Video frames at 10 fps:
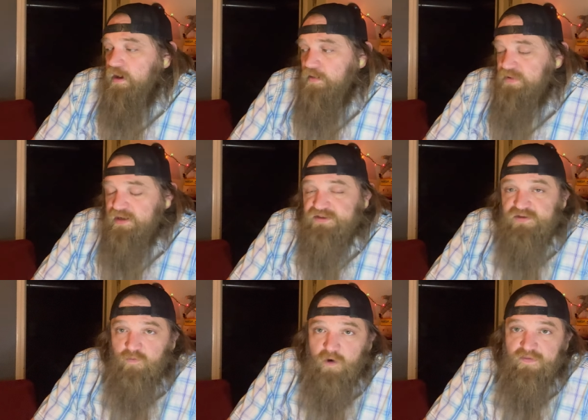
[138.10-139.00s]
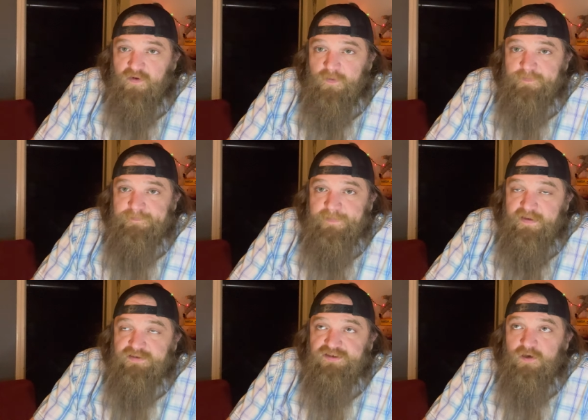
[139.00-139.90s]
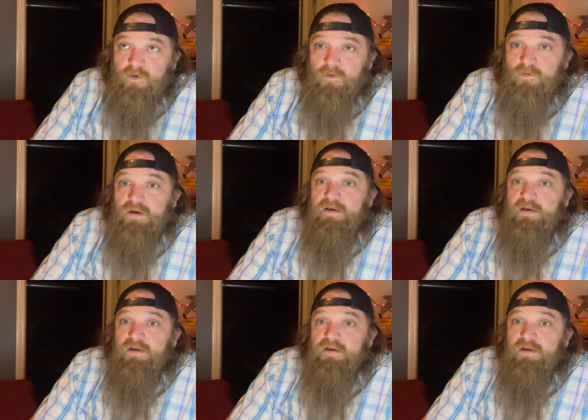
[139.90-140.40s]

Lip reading: because of the weather. So,